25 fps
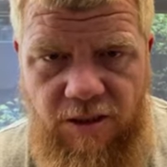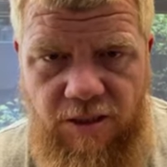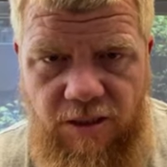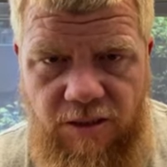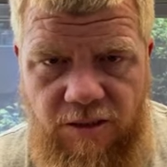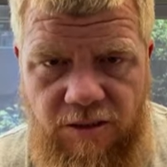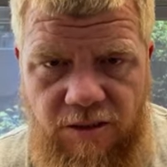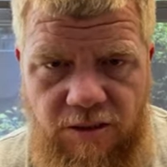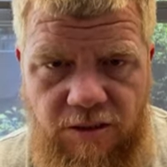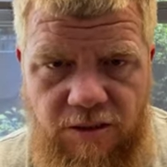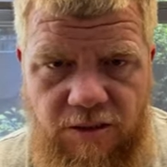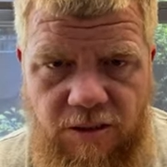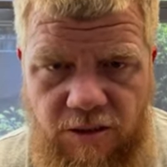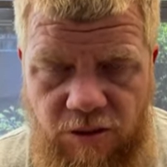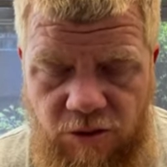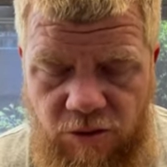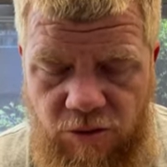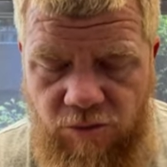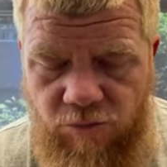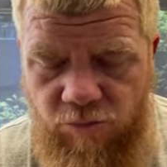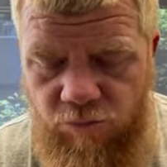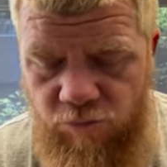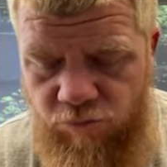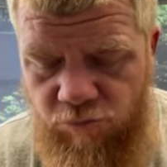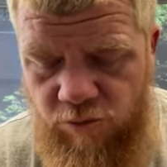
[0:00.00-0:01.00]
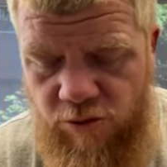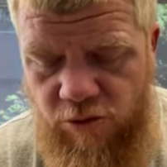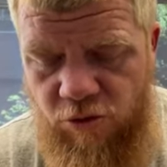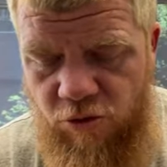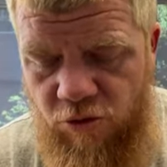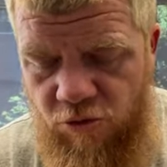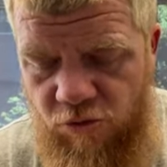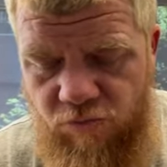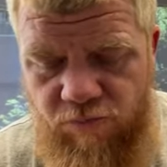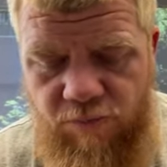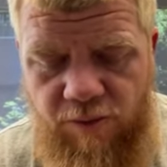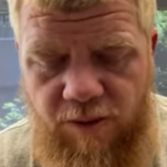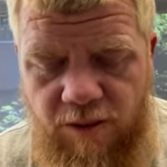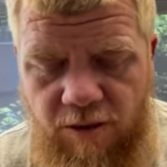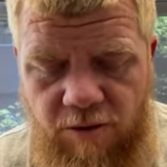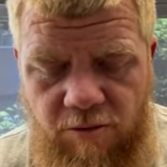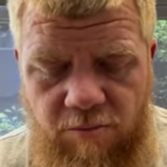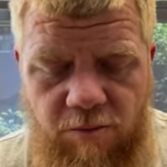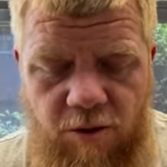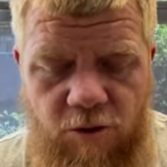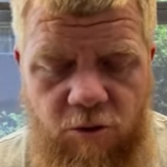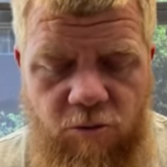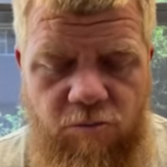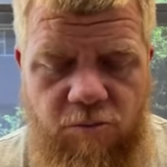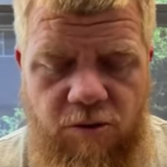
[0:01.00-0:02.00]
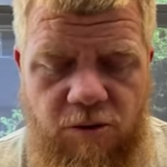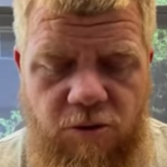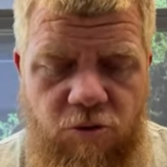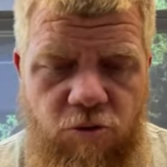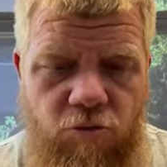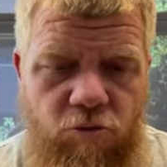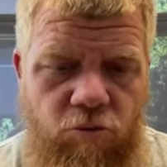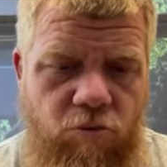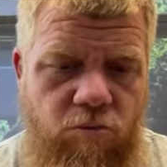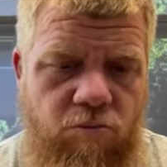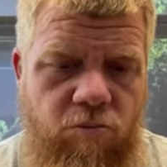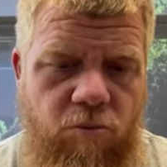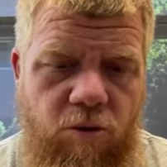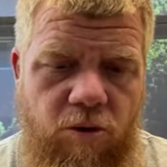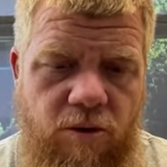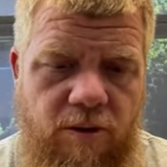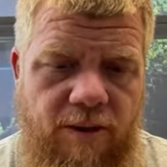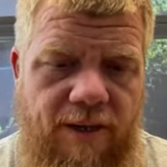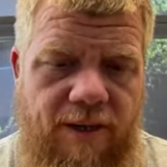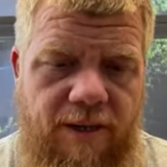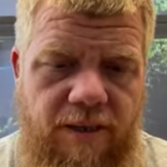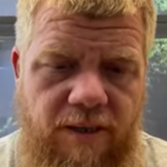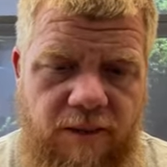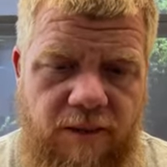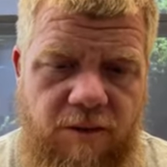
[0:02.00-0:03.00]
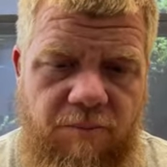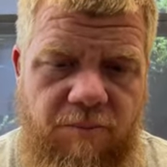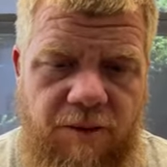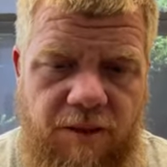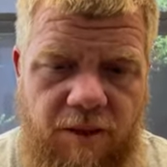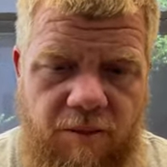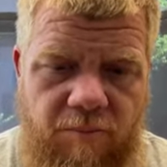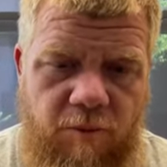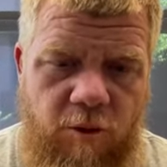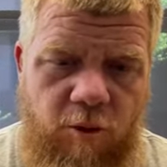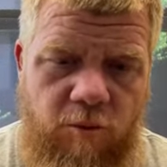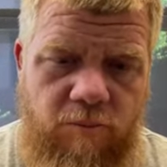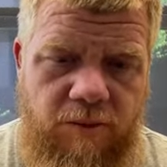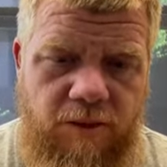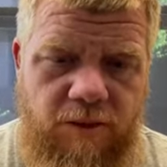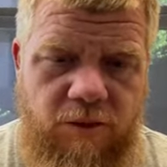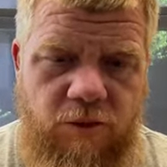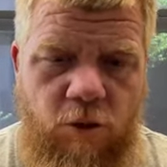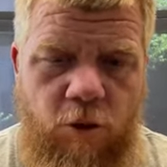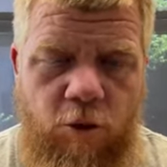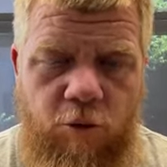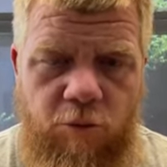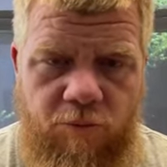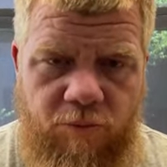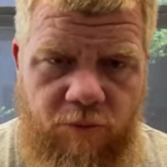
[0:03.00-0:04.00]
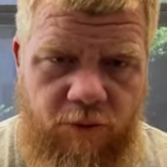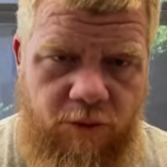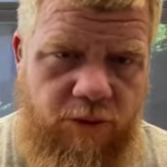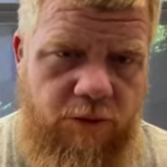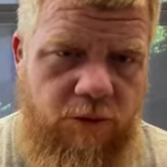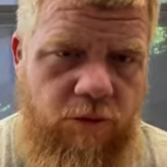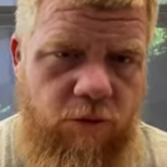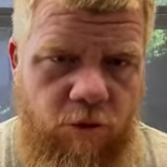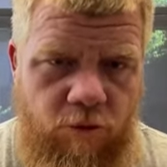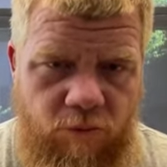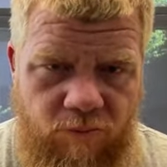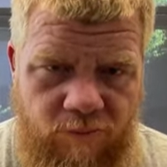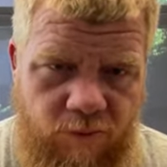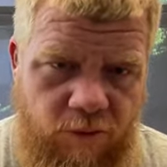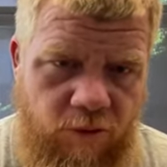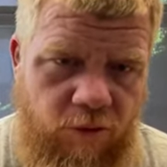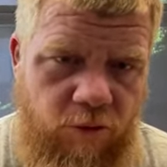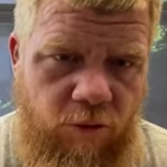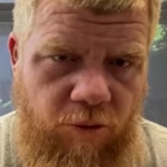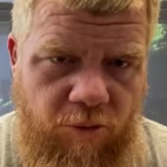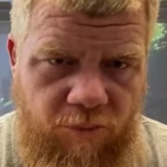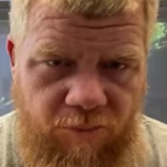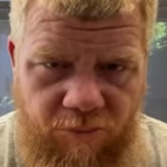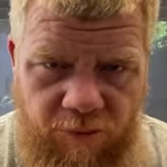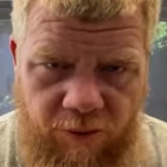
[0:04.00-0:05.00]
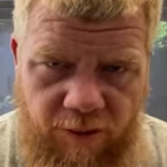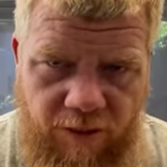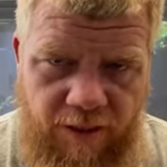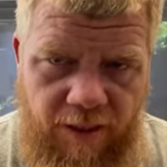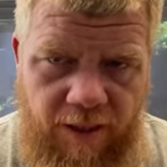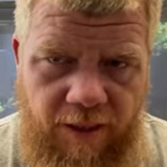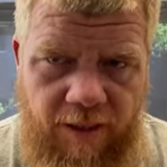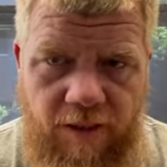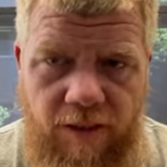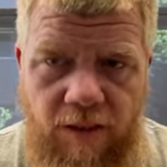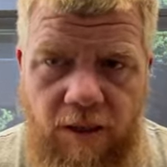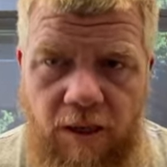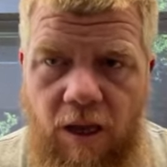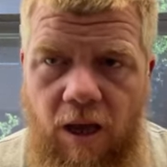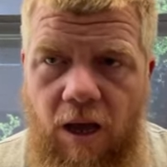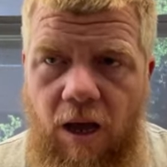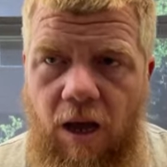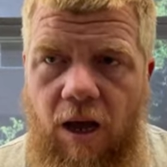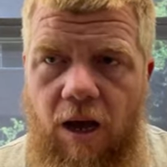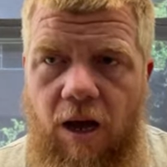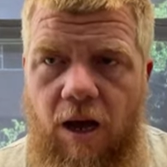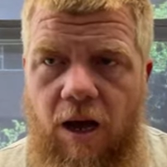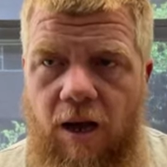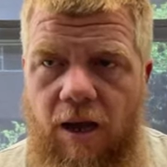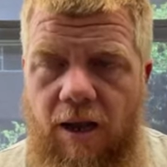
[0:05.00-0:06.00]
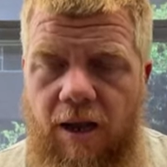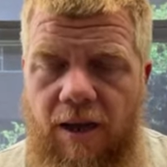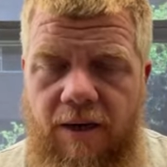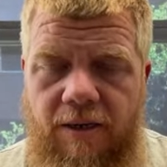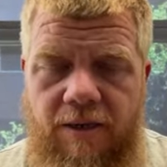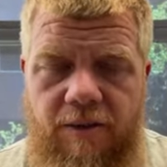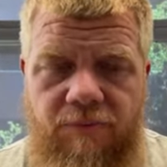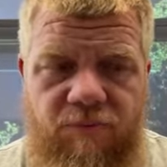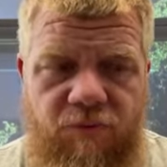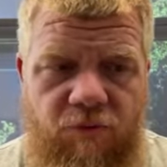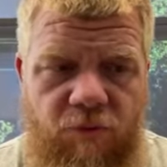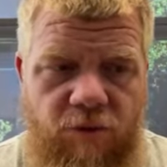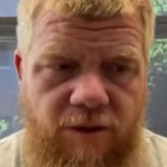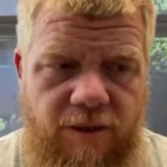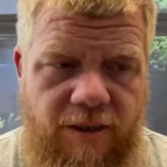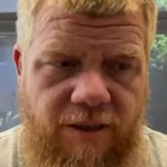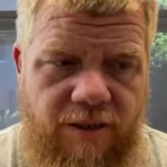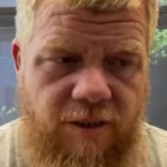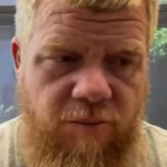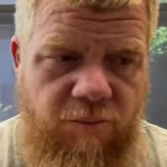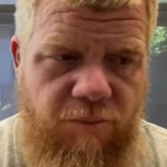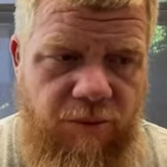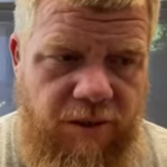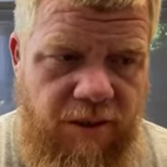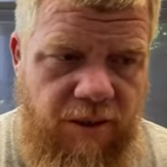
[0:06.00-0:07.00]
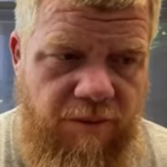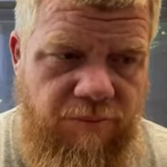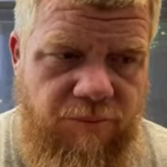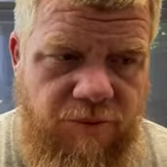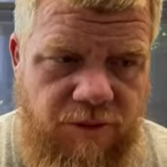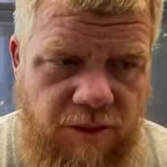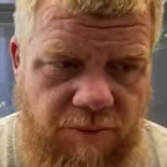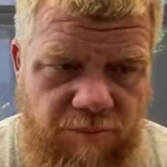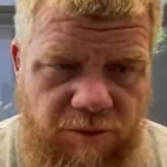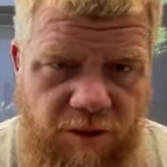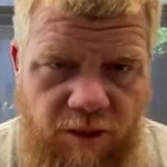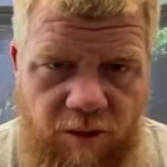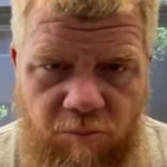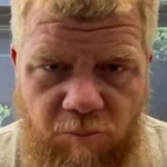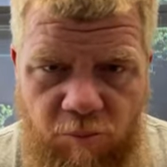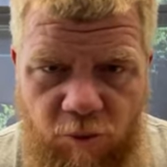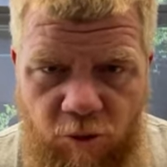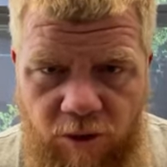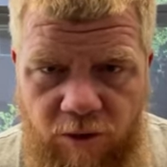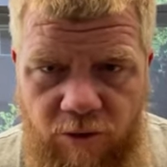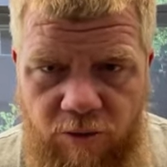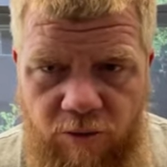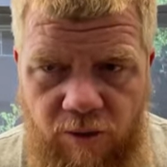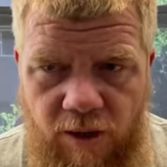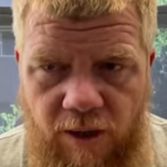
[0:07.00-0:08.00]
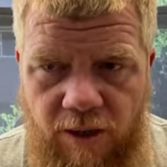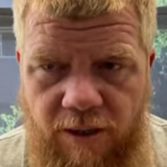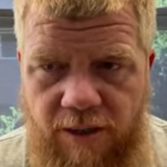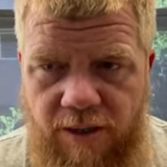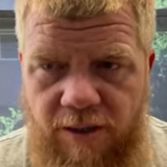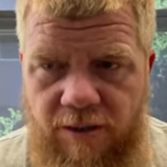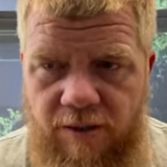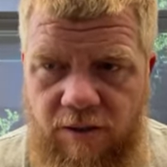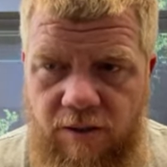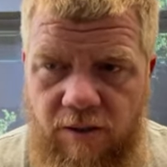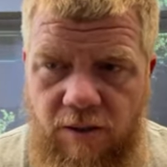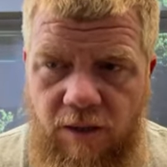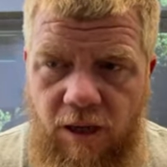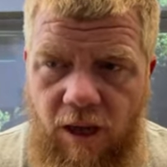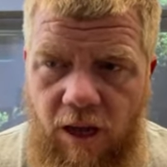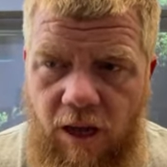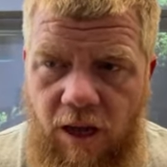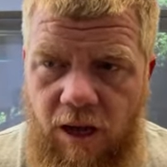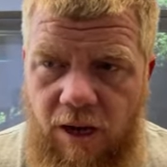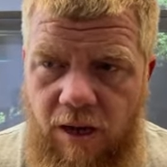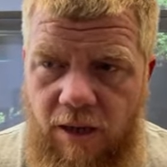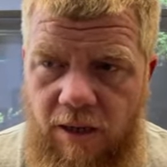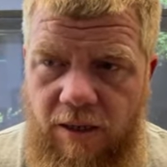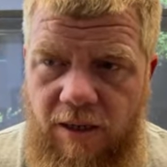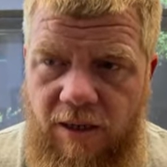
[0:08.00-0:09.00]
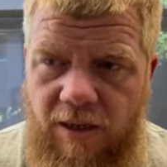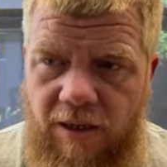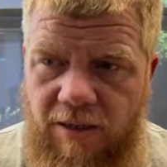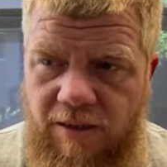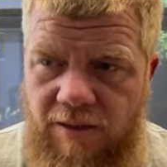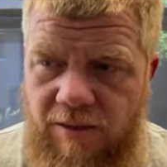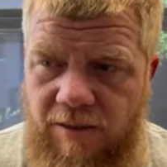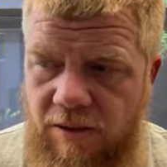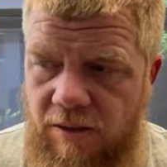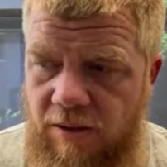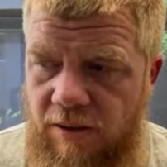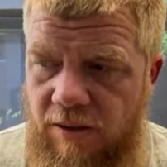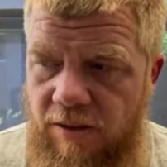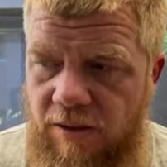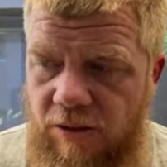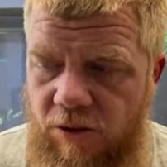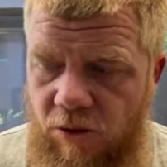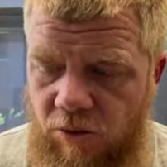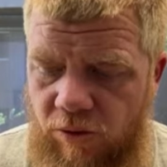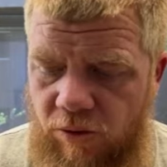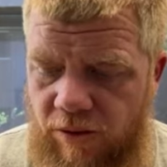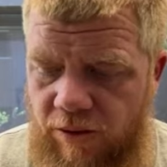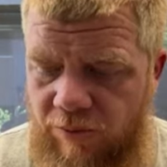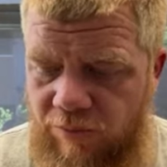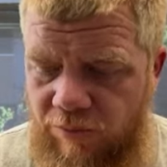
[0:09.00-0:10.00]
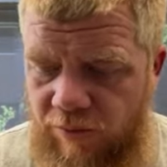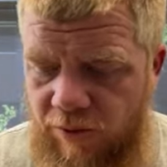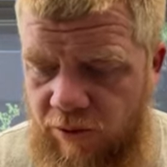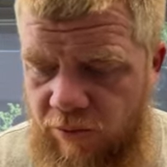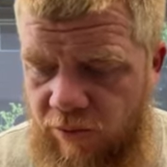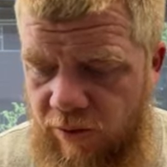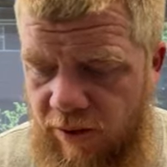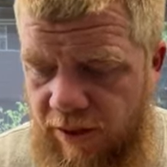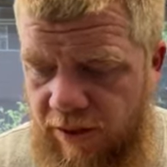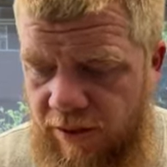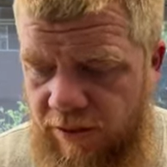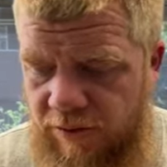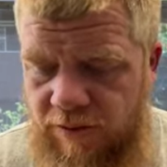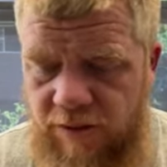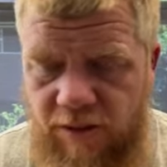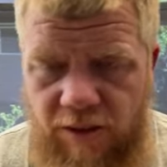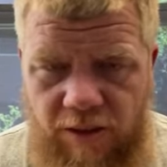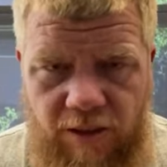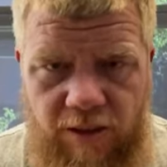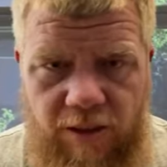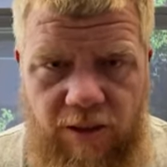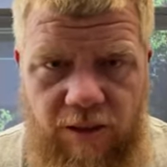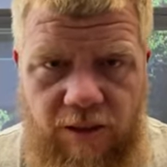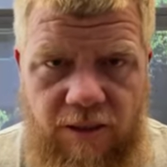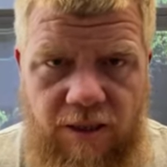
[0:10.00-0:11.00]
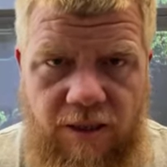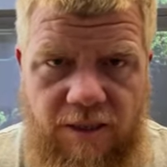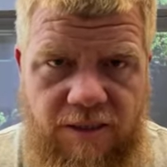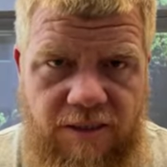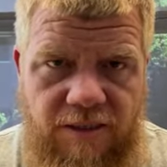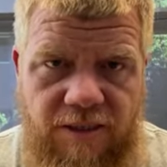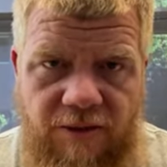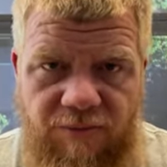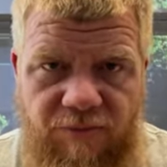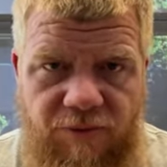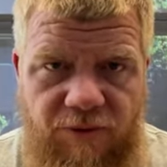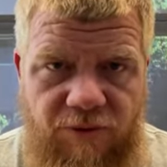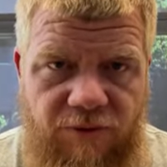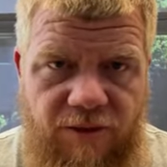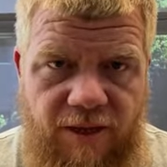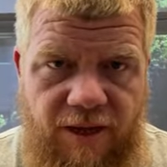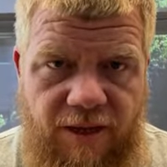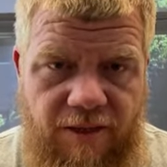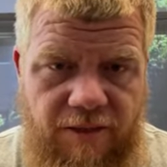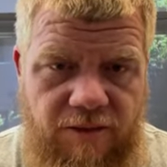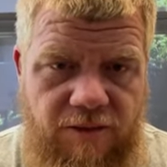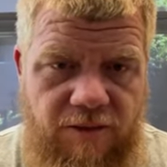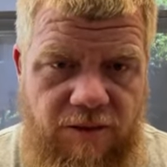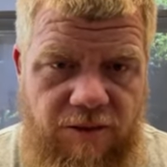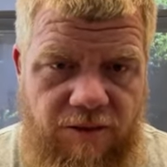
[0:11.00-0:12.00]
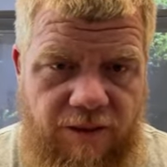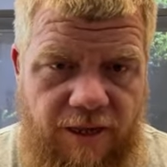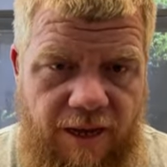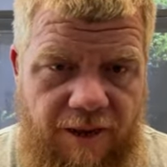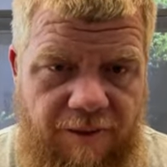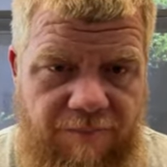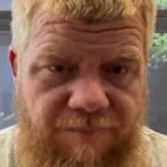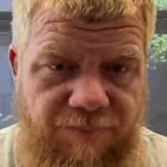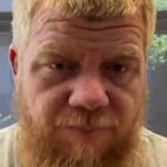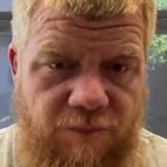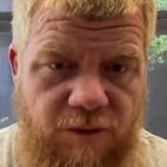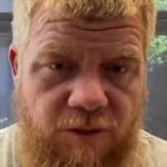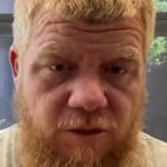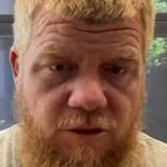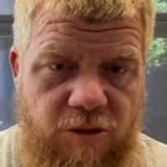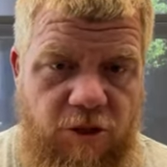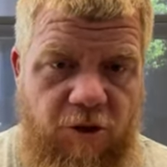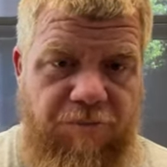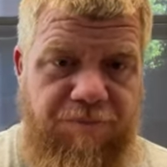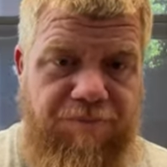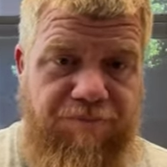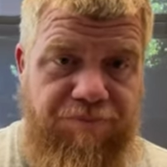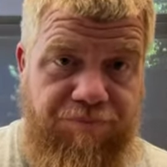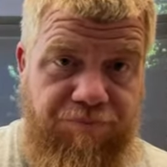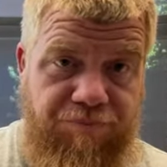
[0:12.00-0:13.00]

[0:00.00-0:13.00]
is is that once you've become homeless, you are more likely to become homeless over and over and over again uh, and for it to become something more chronic. Uh, and, you know, it requires a, a lot of different things, okay? So,